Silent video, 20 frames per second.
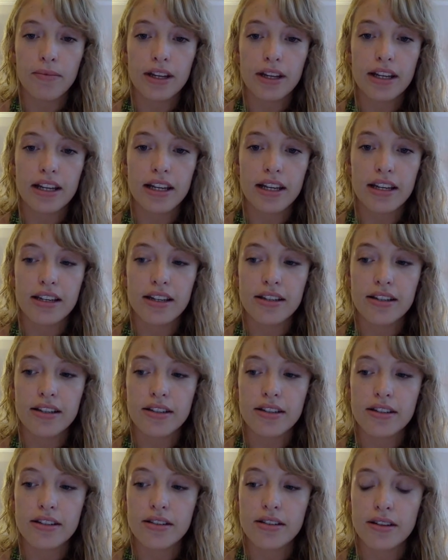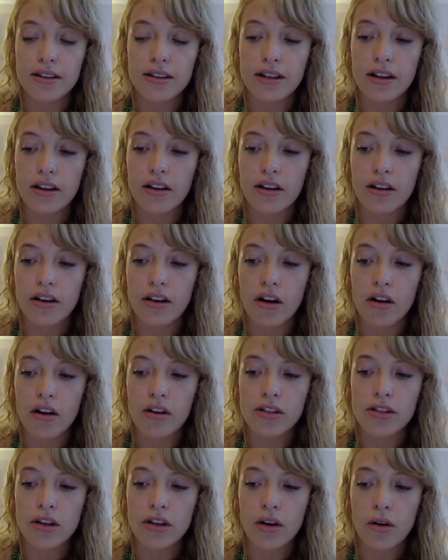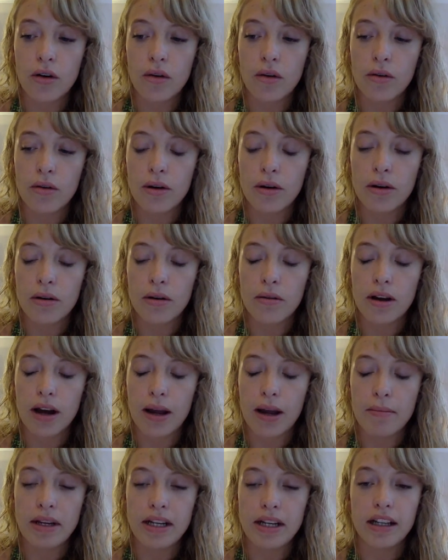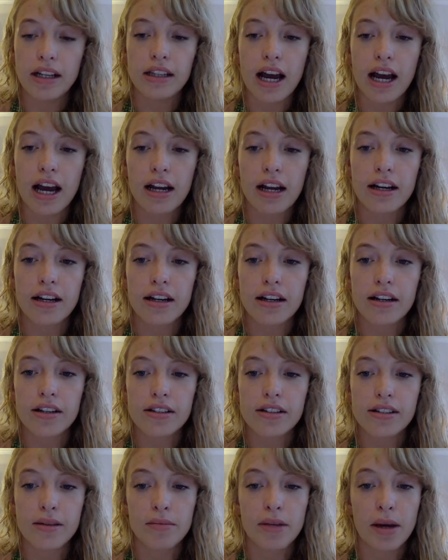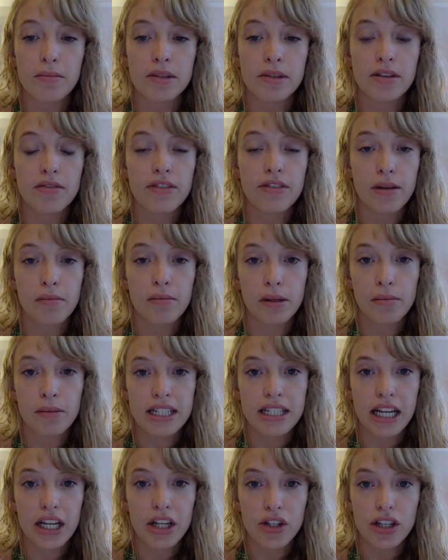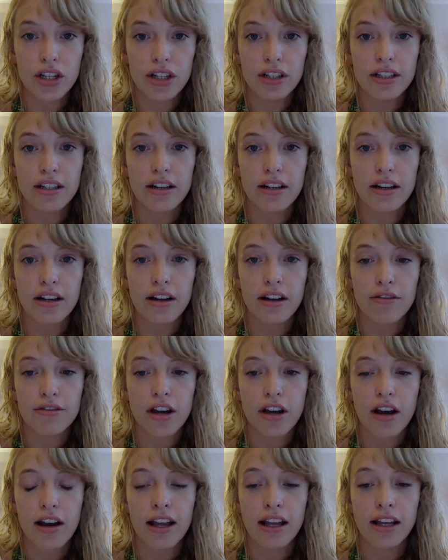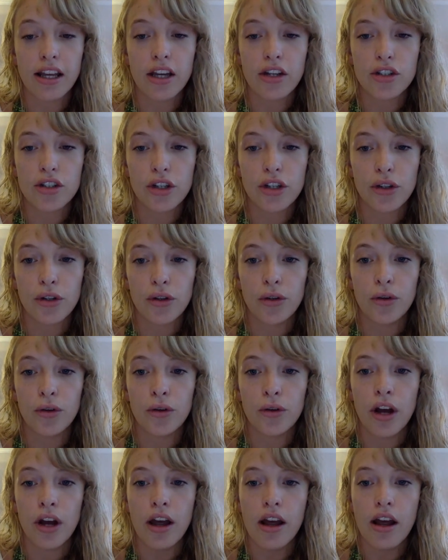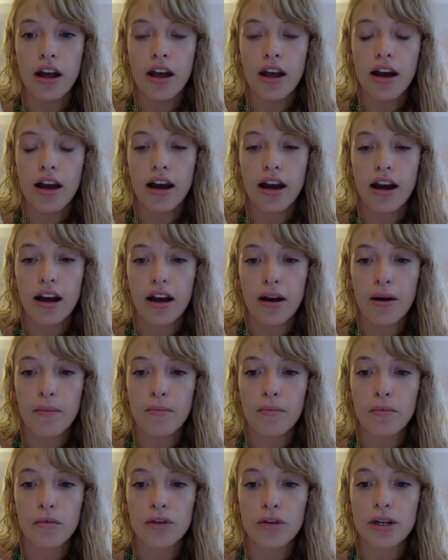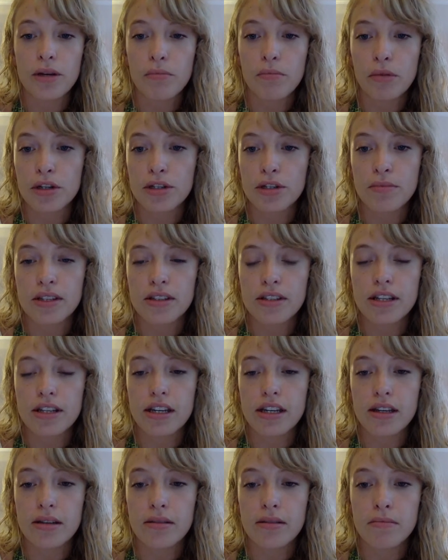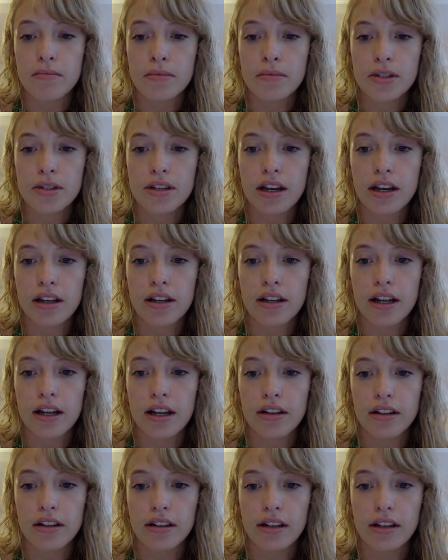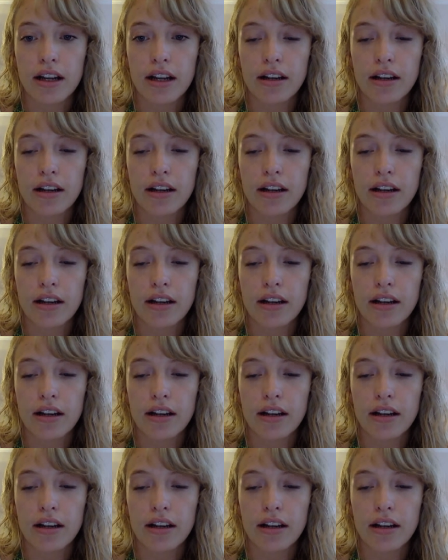is also, I mean, a lack sometimes of the implementation and of tying it to reimbursement schemes and